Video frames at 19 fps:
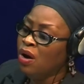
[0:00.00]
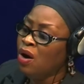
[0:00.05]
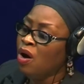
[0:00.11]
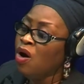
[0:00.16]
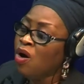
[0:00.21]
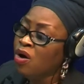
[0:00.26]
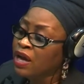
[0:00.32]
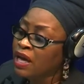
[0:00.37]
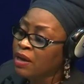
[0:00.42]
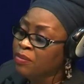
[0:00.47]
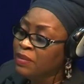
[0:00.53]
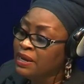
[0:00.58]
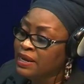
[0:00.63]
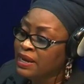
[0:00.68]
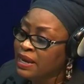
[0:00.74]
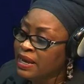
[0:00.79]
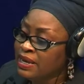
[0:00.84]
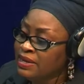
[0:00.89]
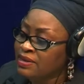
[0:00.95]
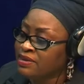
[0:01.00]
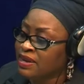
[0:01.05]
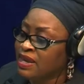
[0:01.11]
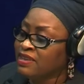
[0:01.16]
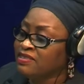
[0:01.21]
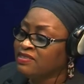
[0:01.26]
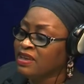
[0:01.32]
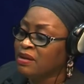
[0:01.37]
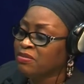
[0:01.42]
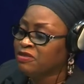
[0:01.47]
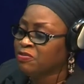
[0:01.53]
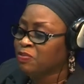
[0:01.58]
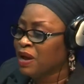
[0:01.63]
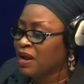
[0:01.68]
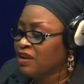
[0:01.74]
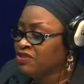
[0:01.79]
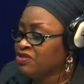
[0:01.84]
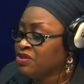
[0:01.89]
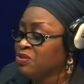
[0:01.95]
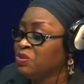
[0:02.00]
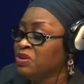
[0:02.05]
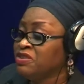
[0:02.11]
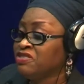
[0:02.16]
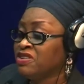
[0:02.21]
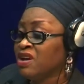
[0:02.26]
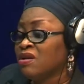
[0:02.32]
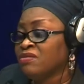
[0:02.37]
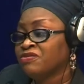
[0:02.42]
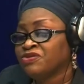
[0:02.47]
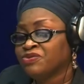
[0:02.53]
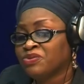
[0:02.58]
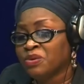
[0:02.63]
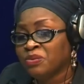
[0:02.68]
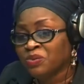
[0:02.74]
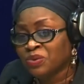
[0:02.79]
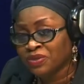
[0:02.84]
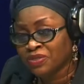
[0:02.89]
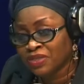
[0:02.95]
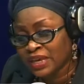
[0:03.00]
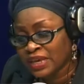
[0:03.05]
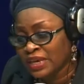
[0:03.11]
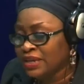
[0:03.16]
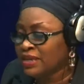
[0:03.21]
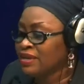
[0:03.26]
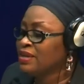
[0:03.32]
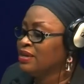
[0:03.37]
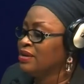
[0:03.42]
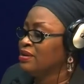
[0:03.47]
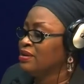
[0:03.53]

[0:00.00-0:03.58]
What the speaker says: All can be learned except passion, which comes from within.